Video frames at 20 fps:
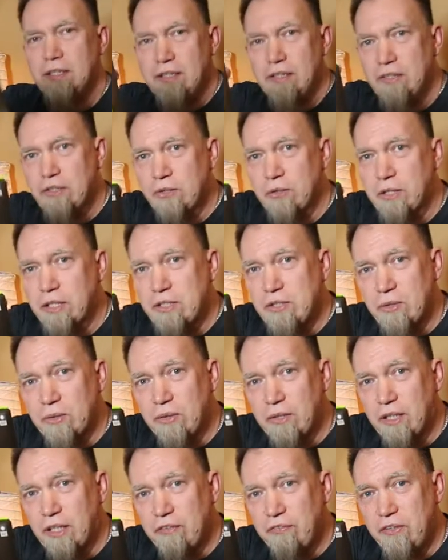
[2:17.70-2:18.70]
you can do
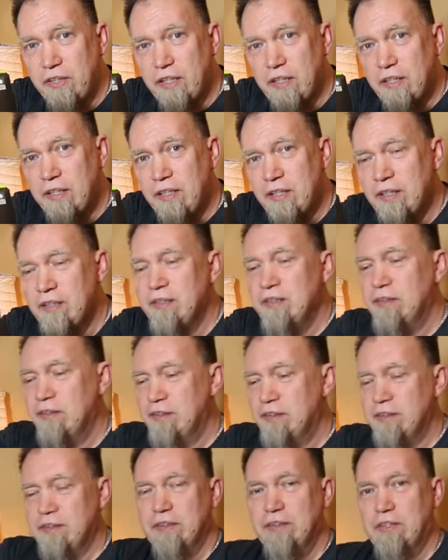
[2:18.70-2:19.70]
it off here.
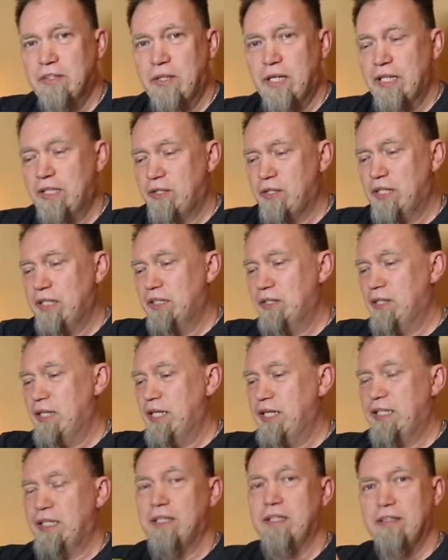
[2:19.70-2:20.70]
Crank, crank,
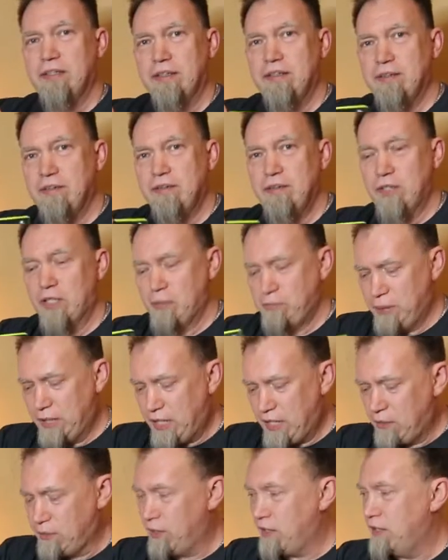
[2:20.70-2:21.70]
crank. You got
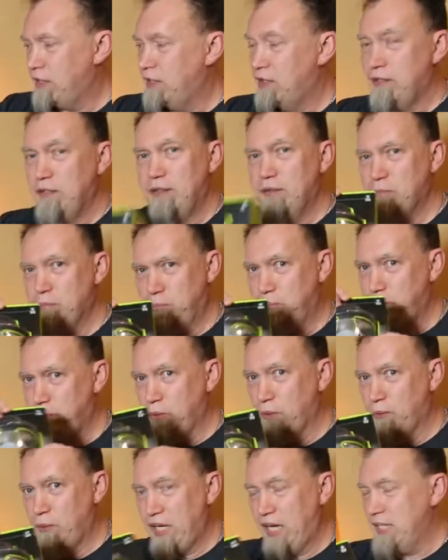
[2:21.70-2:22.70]
power.
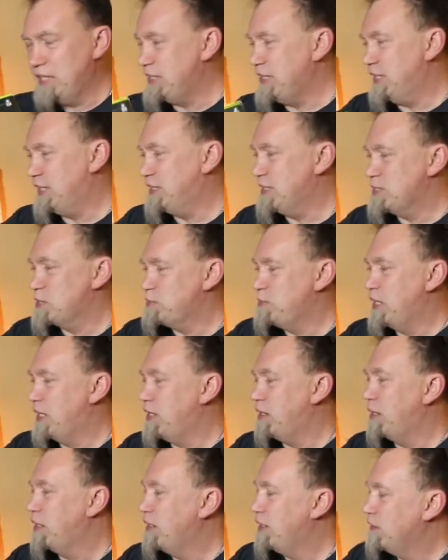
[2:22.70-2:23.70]
But wait, it gets
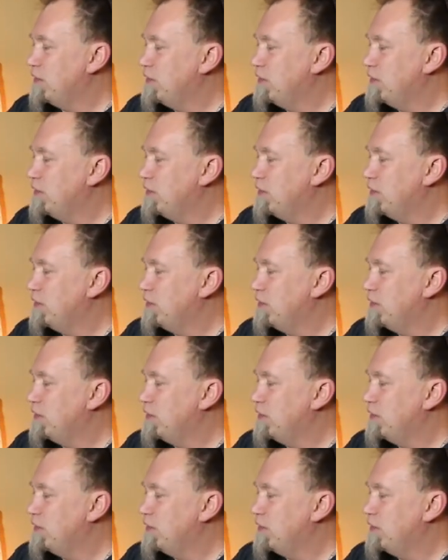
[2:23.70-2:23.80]
better.